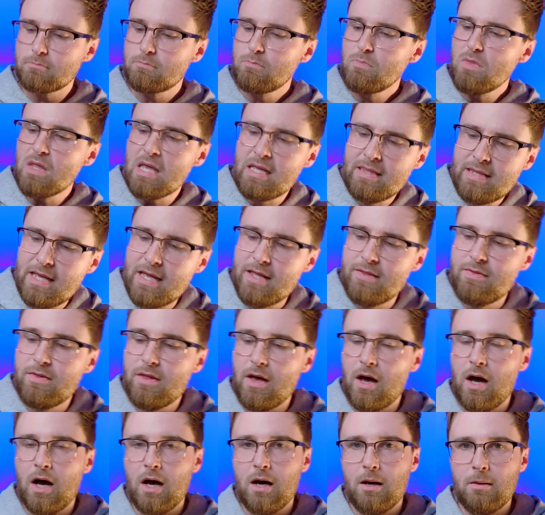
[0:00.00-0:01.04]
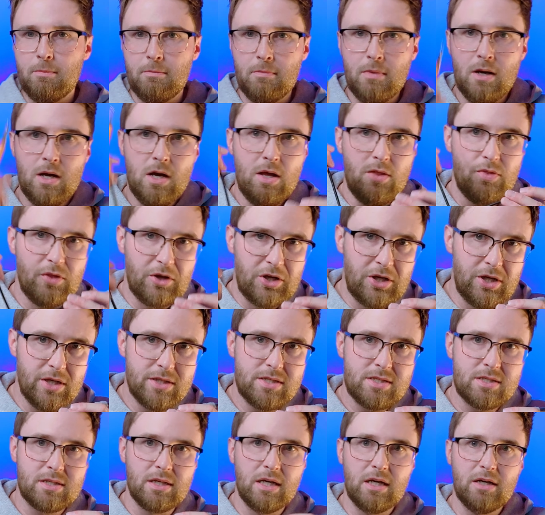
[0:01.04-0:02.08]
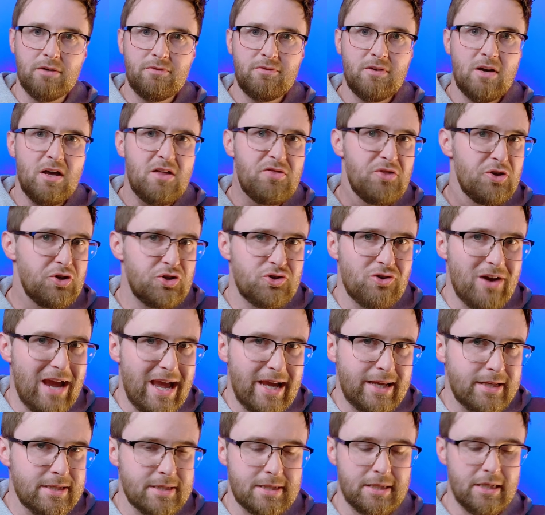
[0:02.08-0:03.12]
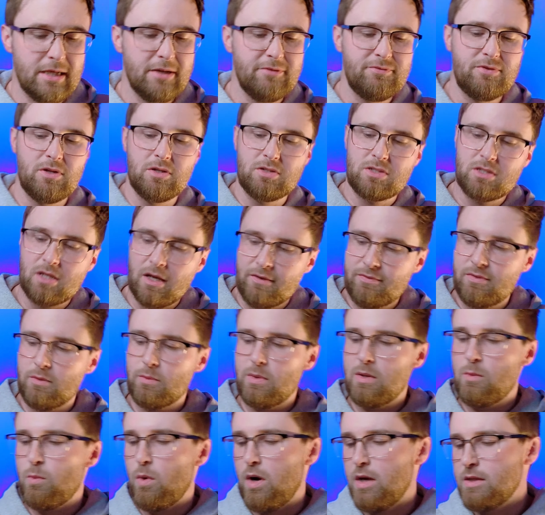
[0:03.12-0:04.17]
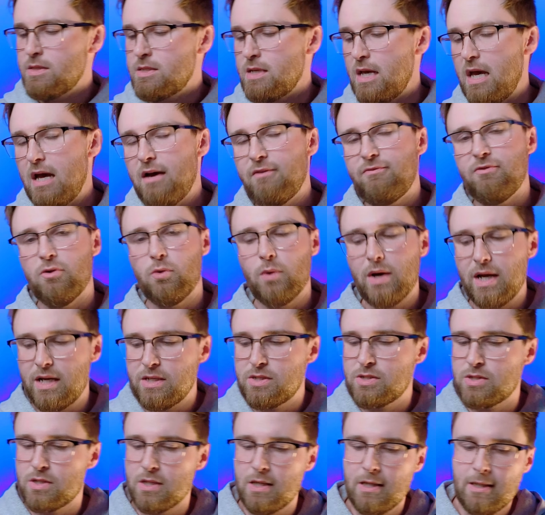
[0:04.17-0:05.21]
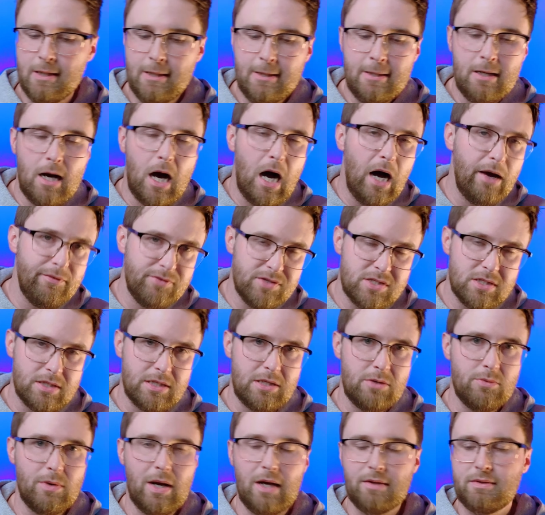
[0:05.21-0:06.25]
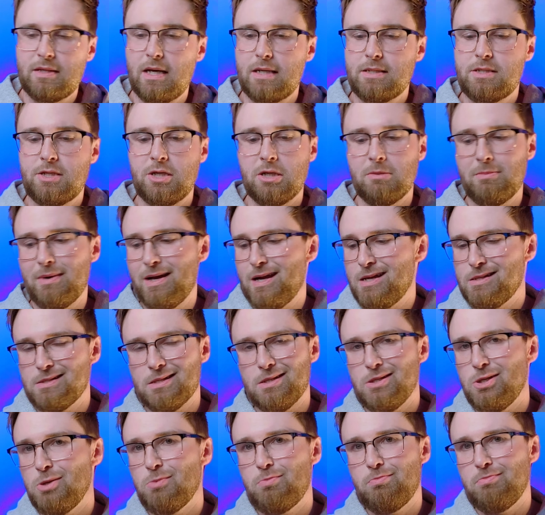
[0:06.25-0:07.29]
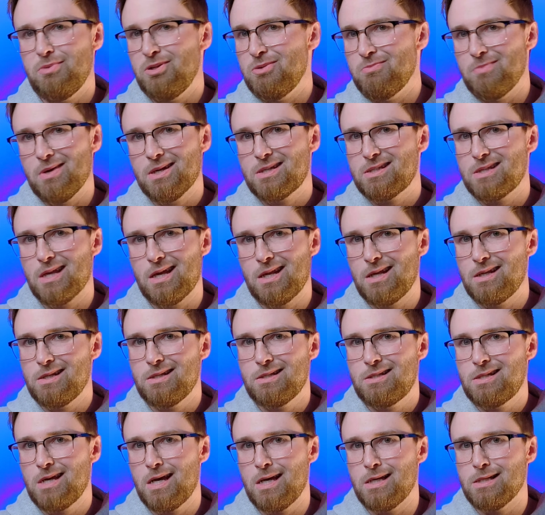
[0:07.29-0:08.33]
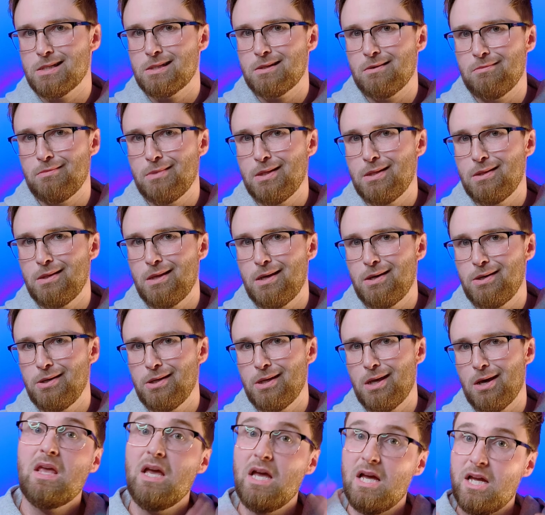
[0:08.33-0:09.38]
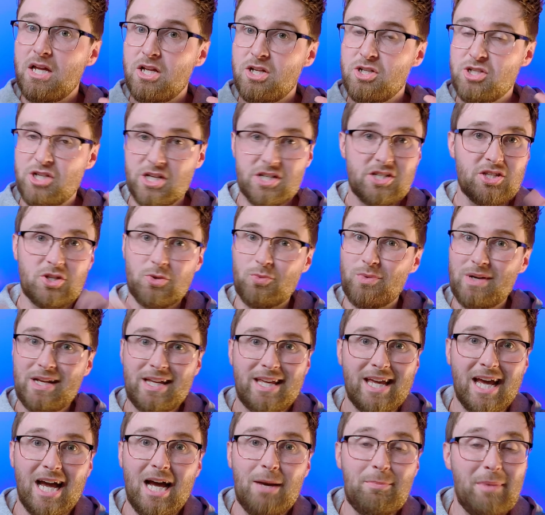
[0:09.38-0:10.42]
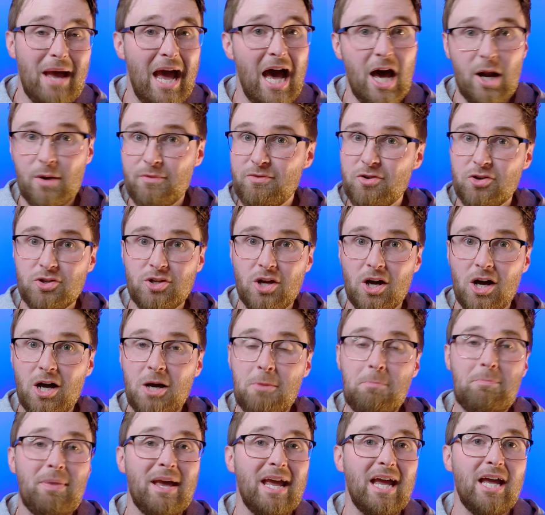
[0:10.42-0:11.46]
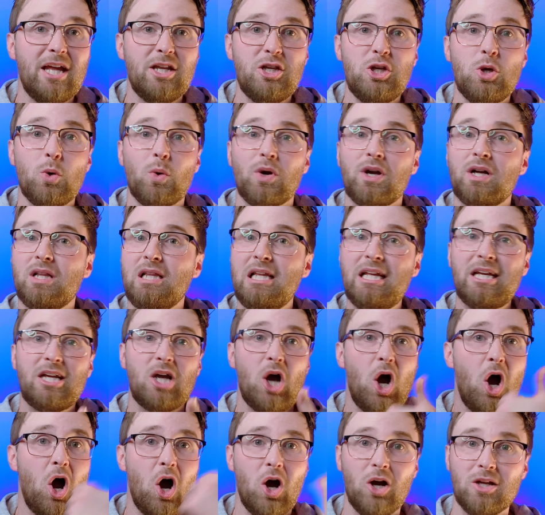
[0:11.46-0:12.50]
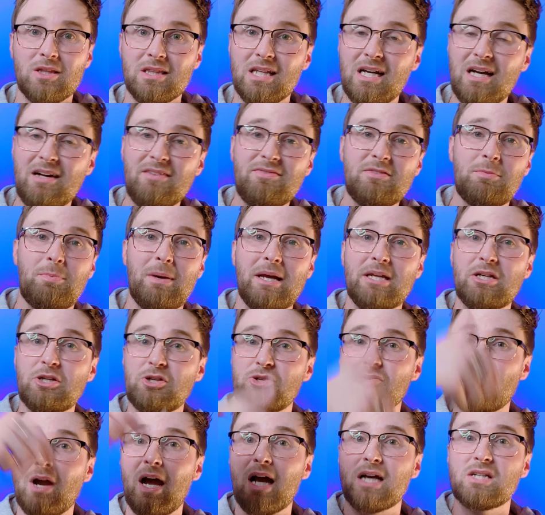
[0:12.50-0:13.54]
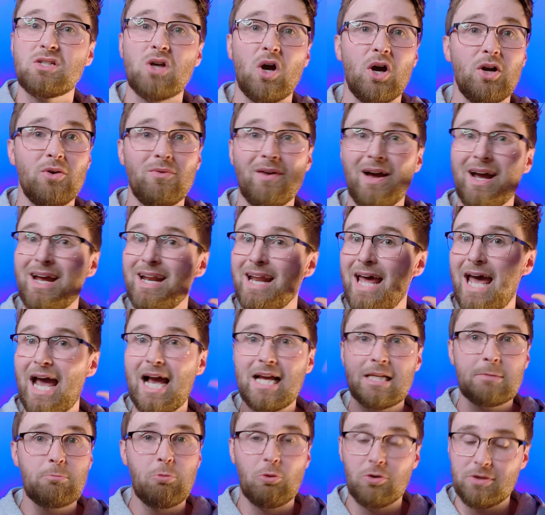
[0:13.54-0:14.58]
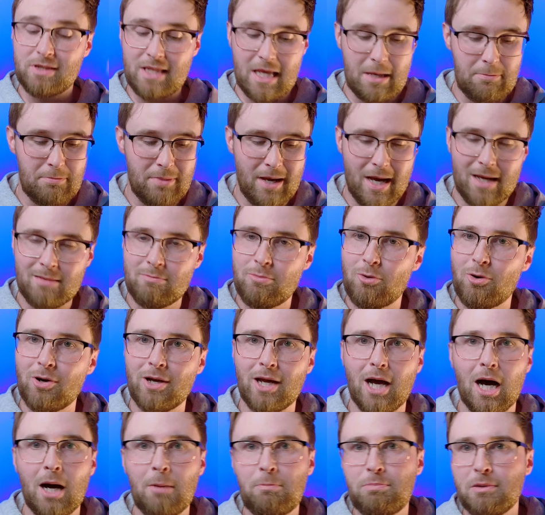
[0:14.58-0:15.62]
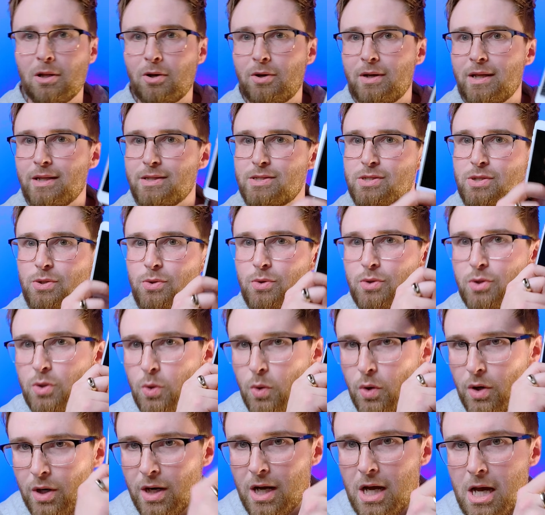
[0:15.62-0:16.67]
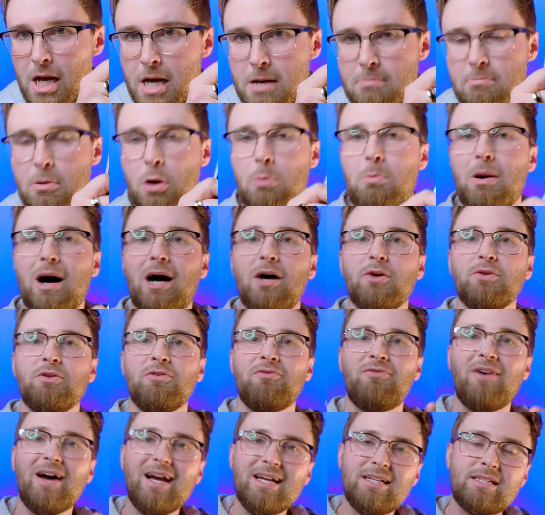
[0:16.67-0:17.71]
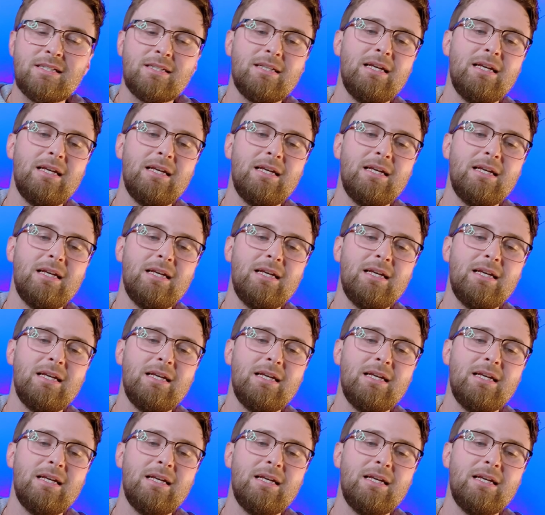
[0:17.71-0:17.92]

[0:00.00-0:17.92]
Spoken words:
And then the good stuff, the track stuff, the stuff that we want to FOH, obviously you route that to your mains and you mix that into taste, and then there you go. Just to recap, out of your DAW, pan your click hard left, pan your tracks hard right, export that bad boy, upload it to your mobile device,